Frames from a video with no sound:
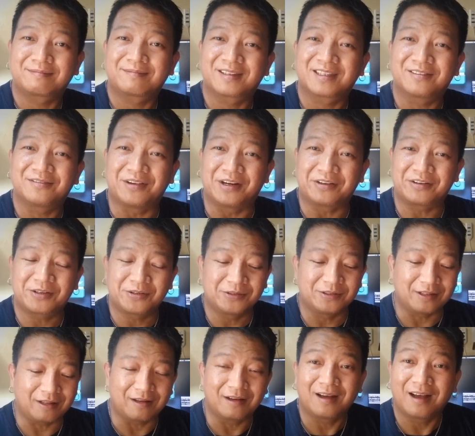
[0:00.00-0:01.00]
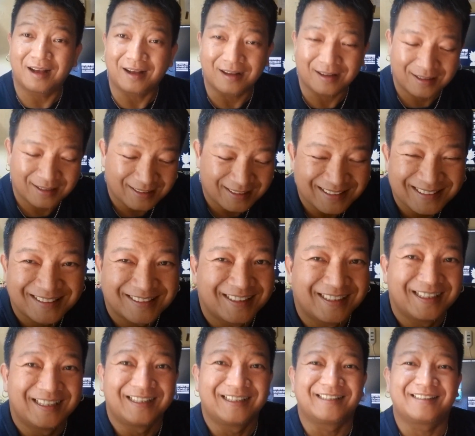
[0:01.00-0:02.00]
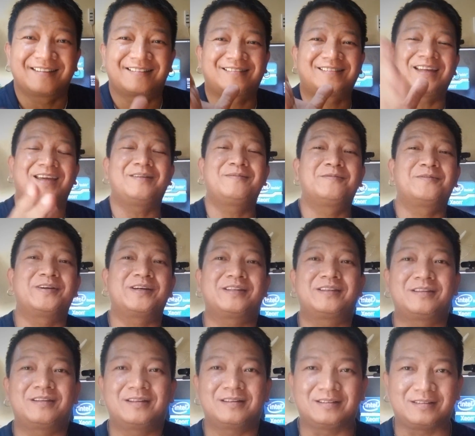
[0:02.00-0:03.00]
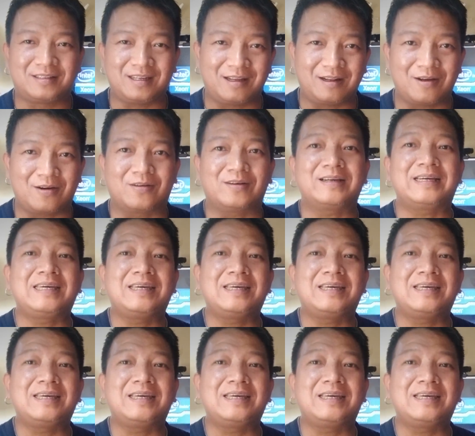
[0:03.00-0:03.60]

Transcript: Very cool, huh? Same with Zello.